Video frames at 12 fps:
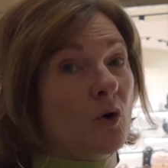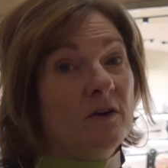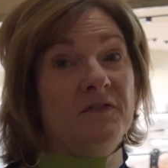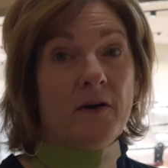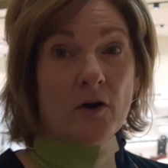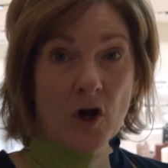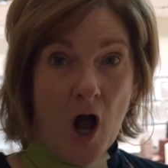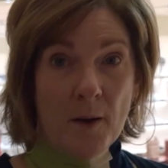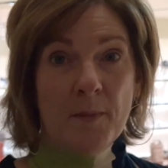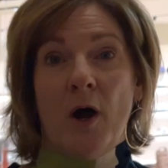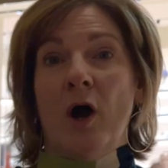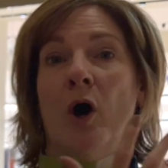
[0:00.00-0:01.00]

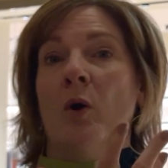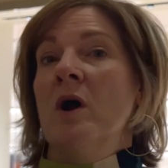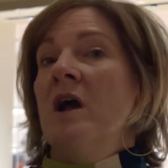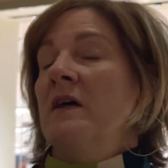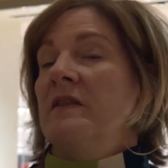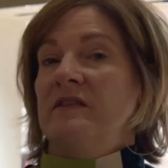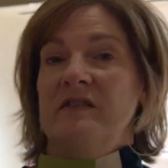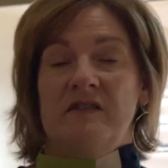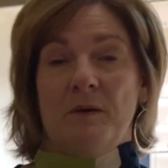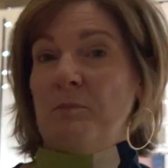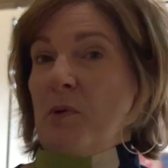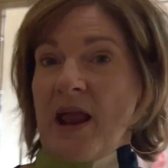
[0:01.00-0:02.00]
Ferragamo, this is
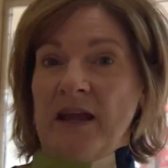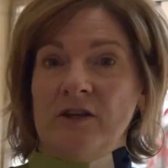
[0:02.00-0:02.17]
a brand